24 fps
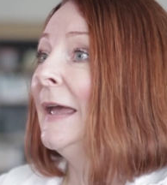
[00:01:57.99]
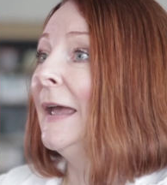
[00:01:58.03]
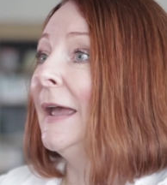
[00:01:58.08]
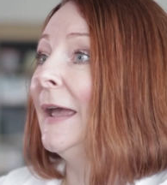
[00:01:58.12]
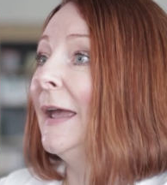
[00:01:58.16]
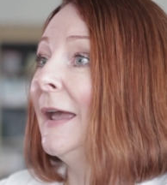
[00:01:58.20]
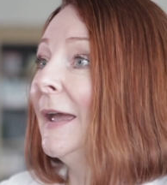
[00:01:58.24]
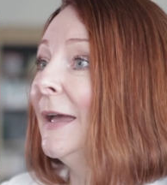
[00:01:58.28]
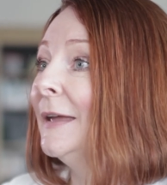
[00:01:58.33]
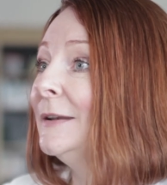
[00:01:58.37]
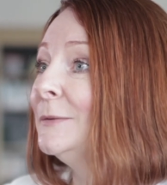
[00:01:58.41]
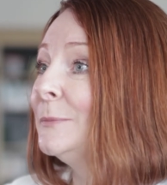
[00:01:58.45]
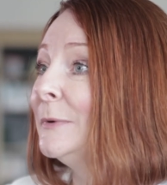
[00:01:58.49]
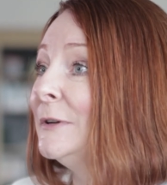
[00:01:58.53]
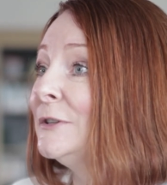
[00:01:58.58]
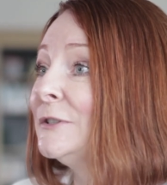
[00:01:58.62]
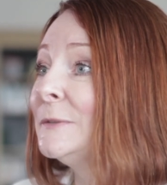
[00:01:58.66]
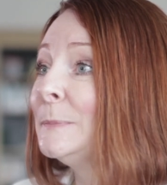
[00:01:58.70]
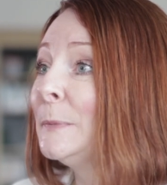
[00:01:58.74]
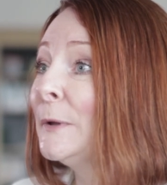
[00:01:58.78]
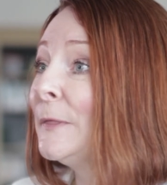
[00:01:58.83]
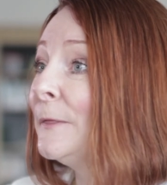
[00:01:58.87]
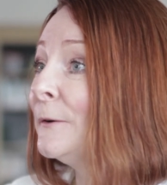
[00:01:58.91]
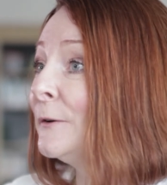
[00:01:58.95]
And we
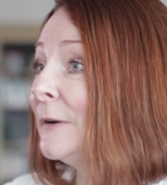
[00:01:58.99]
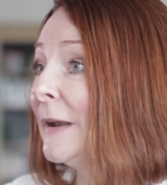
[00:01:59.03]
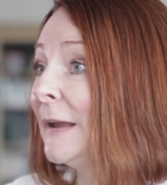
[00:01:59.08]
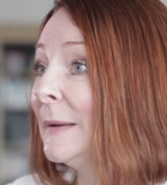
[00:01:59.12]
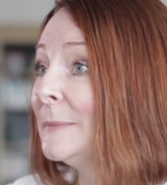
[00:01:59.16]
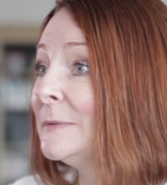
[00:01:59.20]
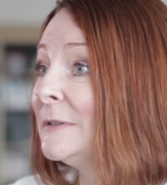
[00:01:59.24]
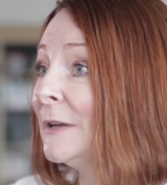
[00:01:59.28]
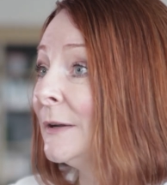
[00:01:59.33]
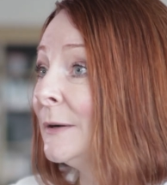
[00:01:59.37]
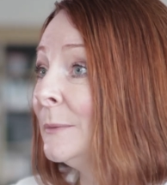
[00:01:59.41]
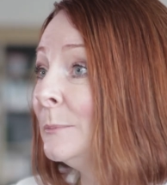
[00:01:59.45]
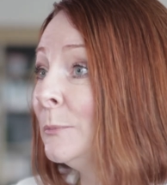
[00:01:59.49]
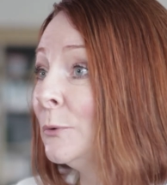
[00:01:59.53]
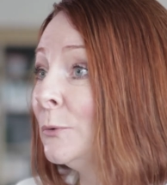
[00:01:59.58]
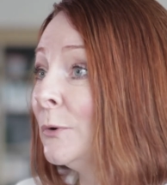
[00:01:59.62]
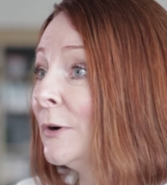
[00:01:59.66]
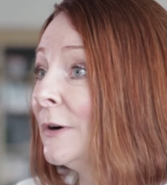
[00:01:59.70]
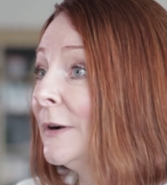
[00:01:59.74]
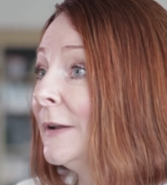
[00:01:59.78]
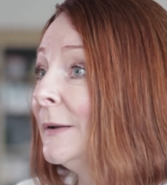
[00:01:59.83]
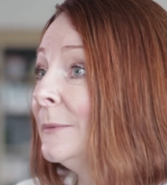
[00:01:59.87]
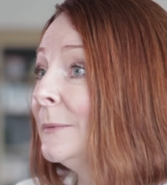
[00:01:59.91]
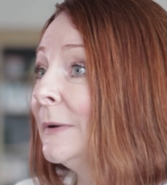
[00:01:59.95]
just put their names on a
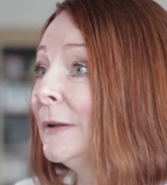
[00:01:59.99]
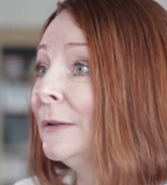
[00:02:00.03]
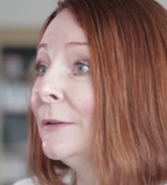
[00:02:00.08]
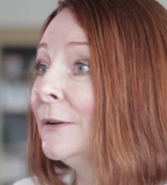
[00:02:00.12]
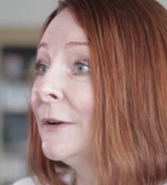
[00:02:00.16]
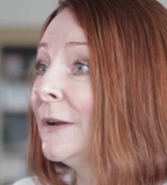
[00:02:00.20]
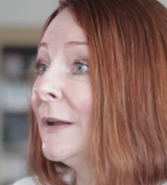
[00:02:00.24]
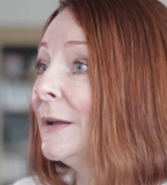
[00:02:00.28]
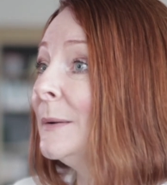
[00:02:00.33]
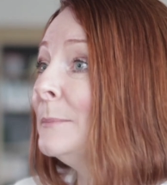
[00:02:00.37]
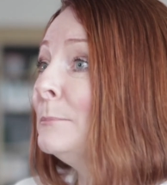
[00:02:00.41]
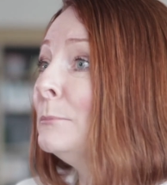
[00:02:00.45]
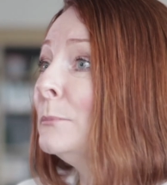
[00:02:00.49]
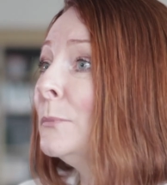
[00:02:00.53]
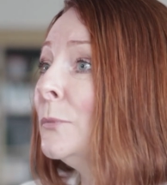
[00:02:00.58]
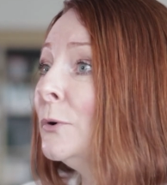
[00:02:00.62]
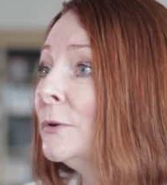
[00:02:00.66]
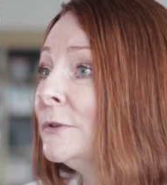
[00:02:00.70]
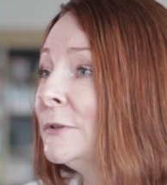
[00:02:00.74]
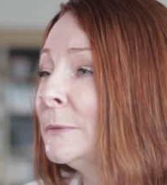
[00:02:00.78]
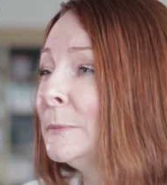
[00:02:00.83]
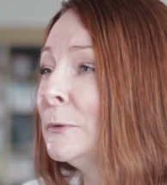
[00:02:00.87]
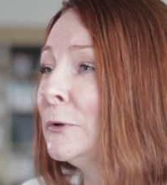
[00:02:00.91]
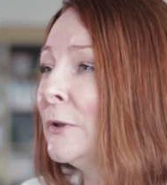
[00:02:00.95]
board and we look at
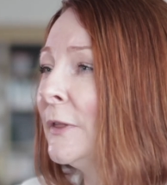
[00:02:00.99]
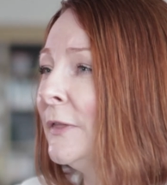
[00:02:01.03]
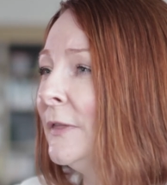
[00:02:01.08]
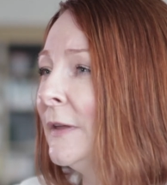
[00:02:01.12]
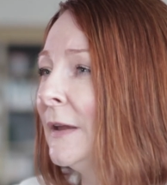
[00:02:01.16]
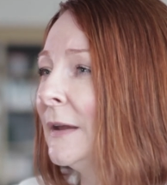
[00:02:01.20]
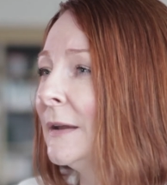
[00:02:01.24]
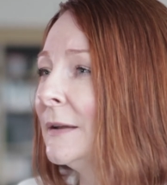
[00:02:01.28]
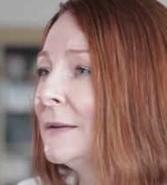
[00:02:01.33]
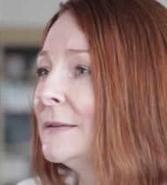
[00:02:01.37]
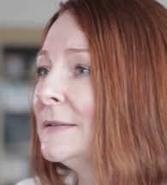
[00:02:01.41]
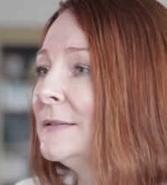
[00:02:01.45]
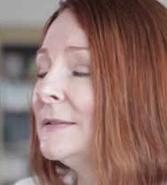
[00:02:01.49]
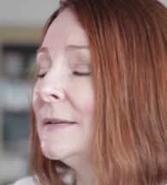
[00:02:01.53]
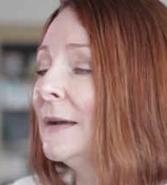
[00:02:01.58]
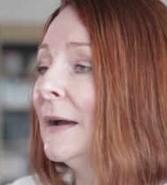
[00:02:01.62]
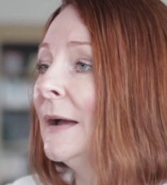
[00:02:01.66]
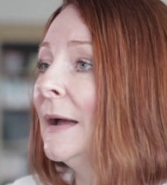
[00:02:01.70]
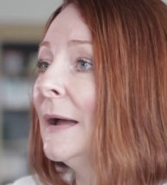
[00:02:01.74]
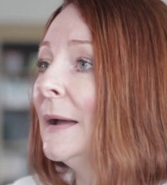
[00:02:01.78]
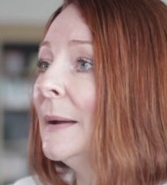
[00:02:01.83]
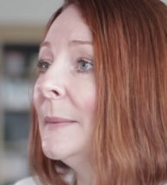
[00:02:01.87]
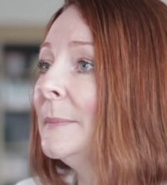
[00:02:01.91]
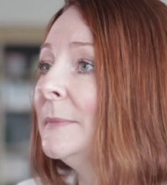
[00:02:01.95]
multiple things
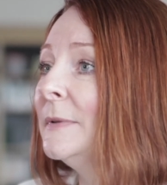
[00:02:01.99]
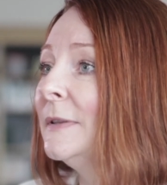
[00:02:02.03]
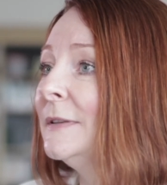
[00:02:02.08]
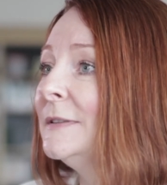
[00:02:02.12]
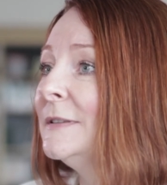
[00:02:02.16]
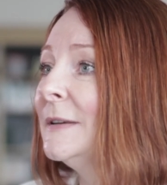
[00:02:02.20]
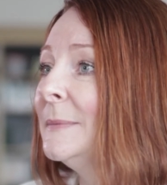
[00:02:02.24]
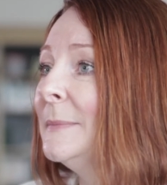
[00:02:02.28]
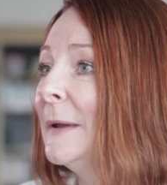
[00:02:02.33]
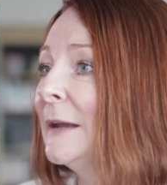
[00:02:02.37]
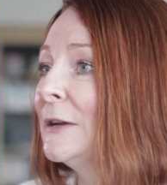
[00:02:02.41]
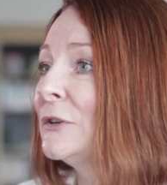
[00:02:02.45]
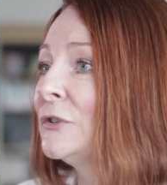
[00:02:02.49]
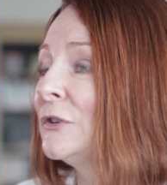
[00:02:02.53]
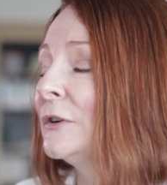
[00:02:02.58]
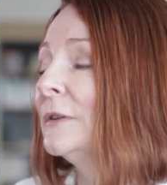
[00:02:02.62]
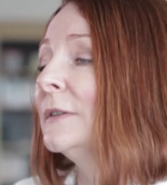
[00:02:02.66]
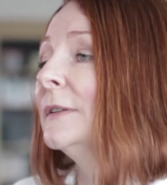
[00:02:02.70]
to make sure